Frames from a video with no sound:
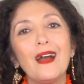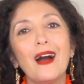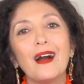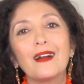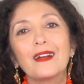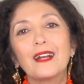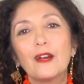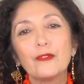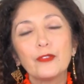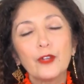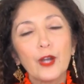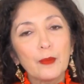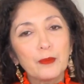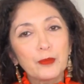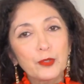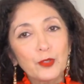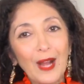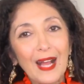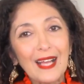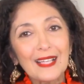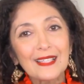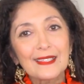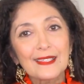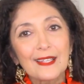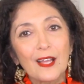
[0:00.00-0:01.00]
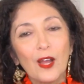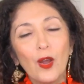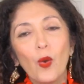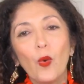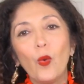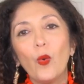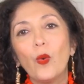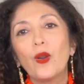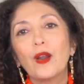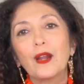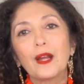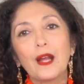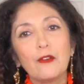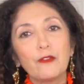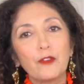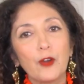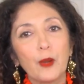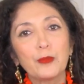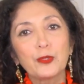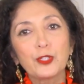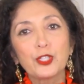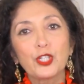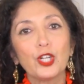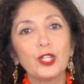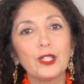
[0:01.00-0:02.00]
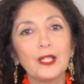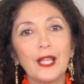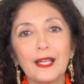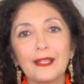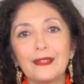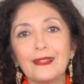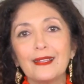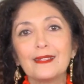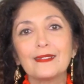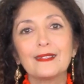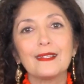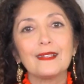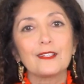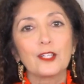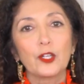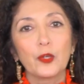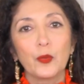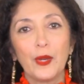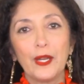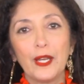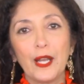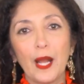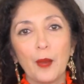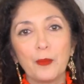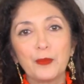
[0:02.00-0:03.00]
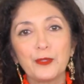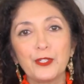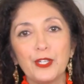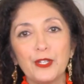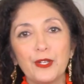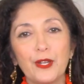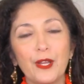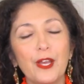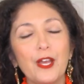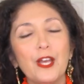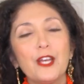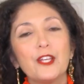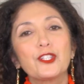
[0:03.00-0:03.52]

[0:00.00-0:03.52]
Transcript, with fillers: a cover-up dress or a cover-up shirt like this is a great option.